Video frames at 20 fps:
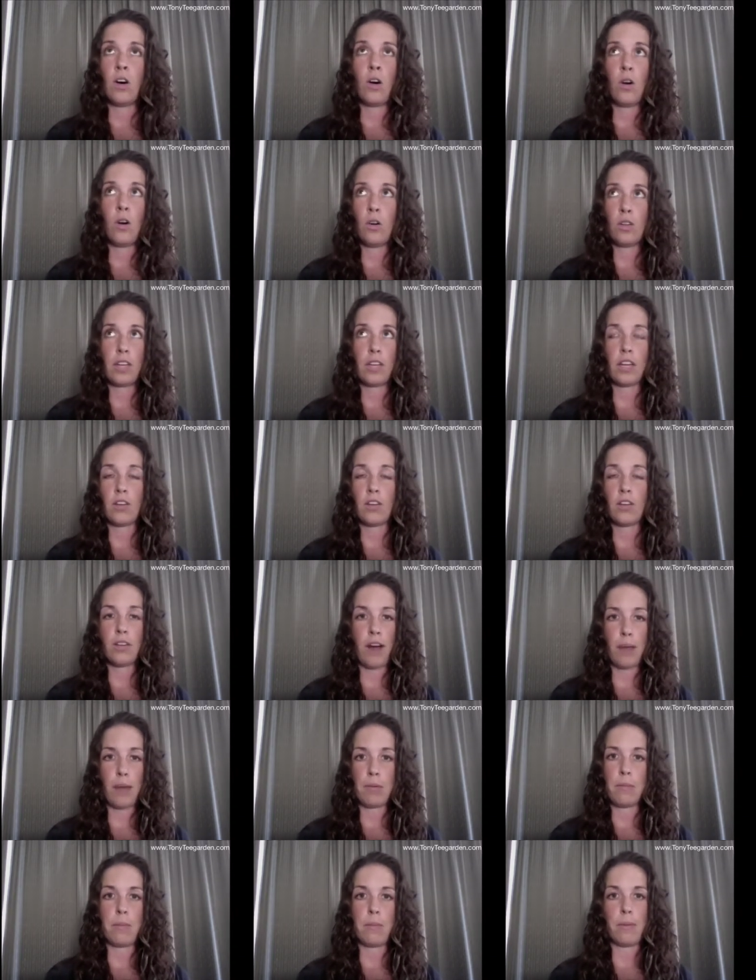Holy
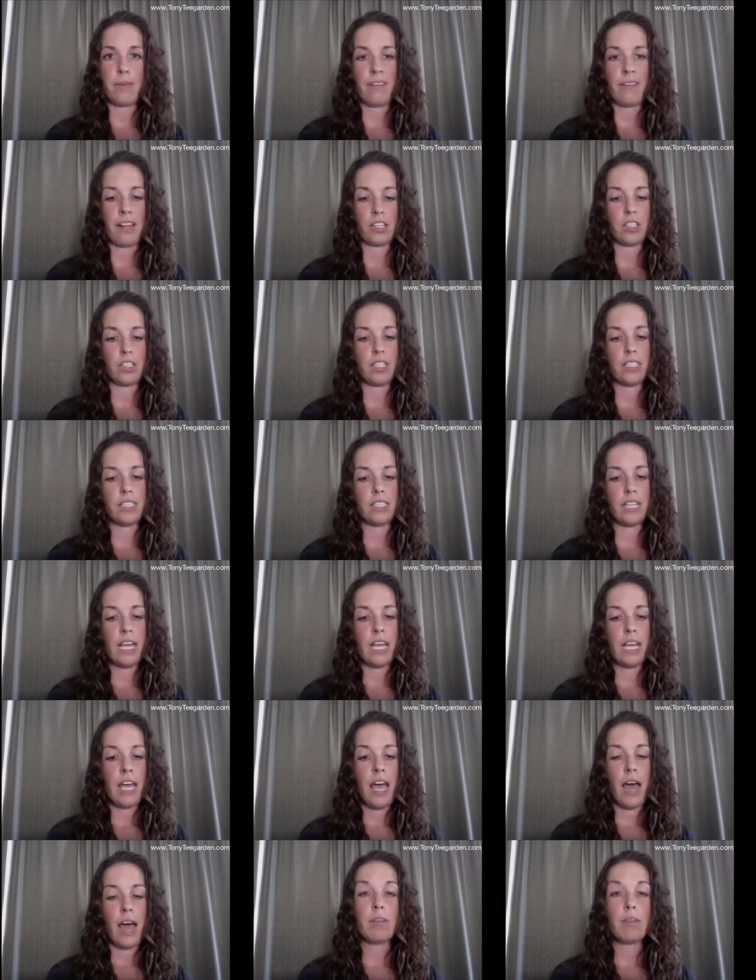crap, I'm a perfectionist.
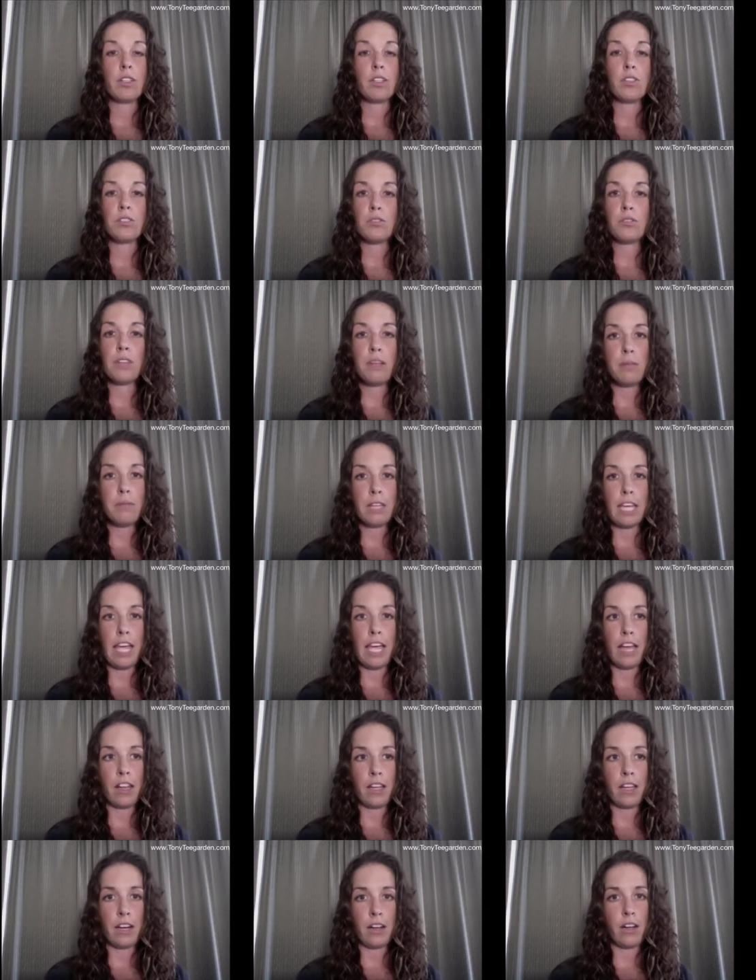I'm extremely
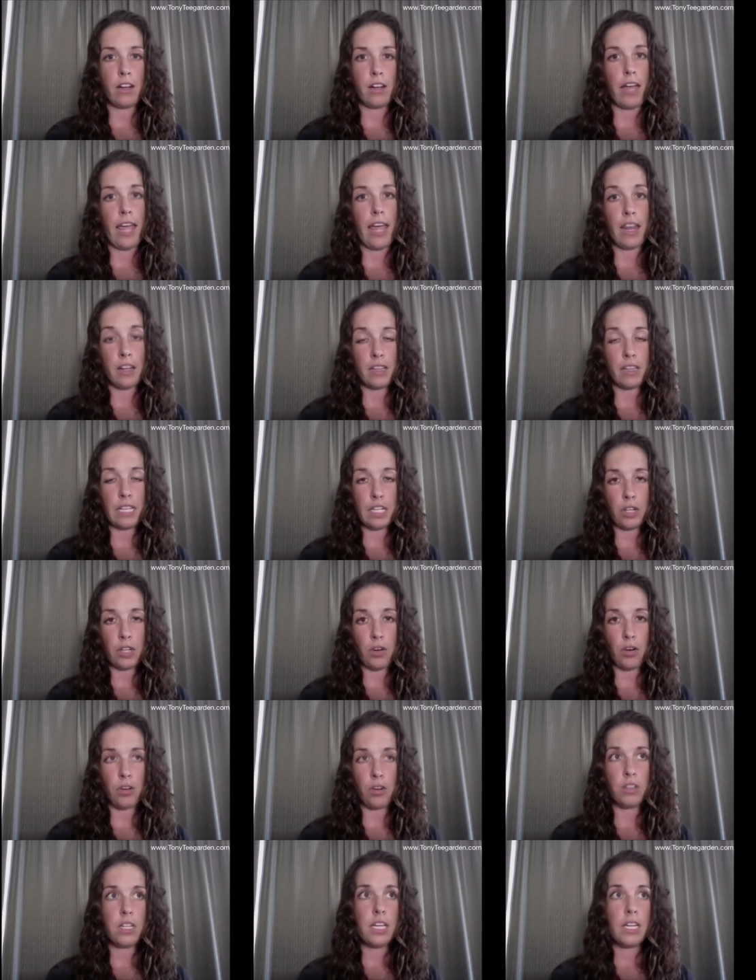
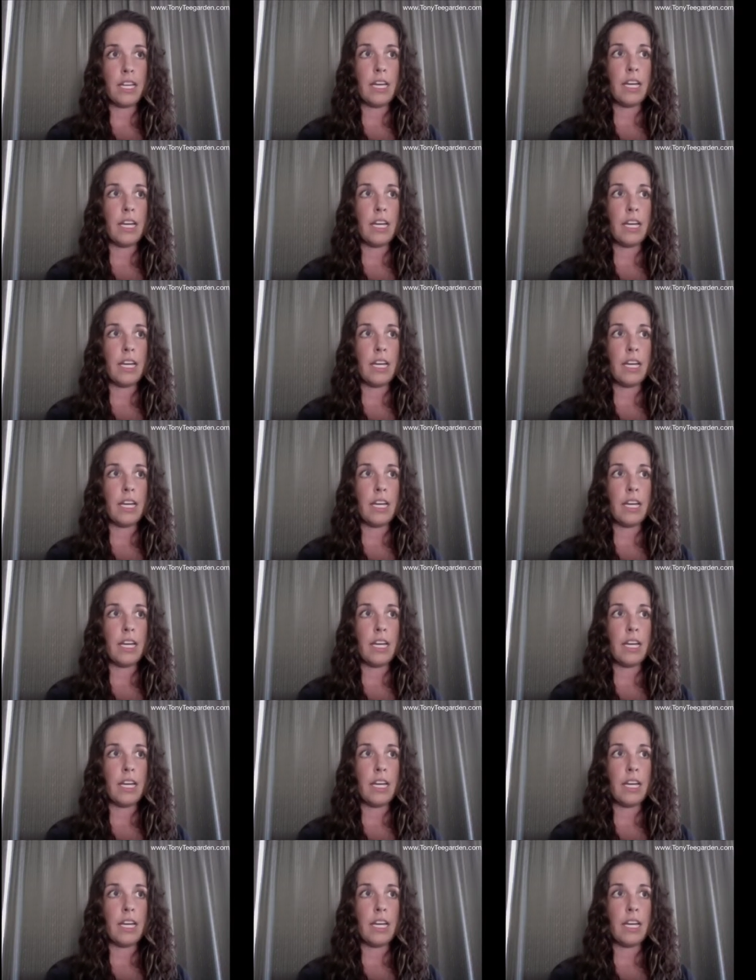analytical,